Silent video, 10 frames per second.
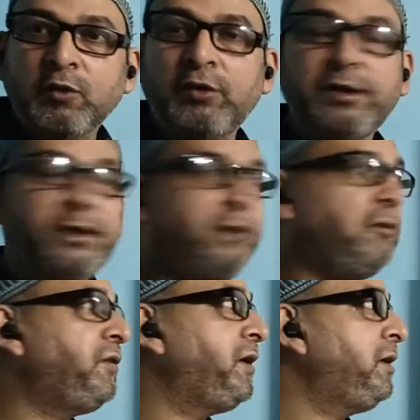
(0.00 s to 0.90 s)
quantity
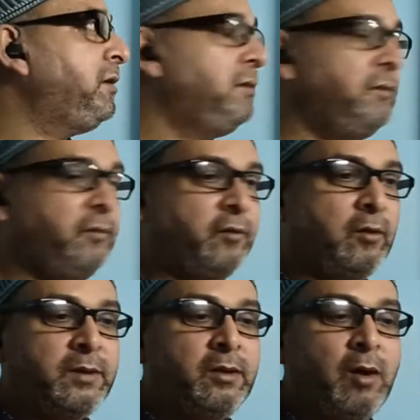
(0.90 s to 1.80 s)
of heat
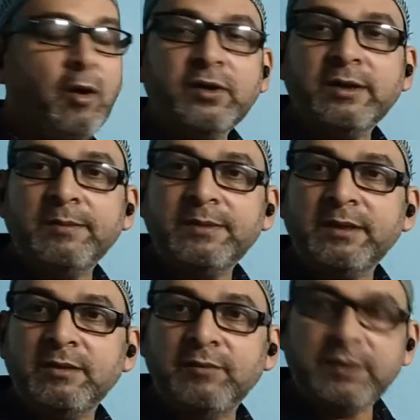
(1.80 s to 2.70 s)
from the hot
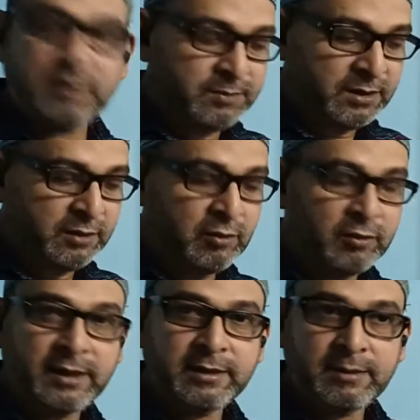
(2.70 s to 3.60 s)
substance which comes in
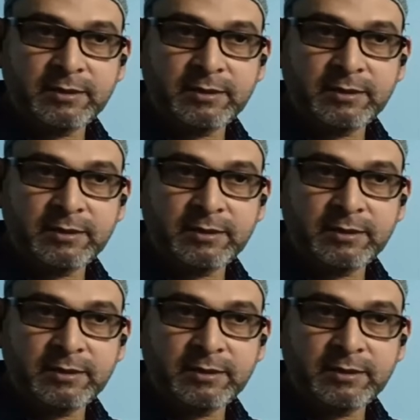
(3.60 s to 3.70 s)
contact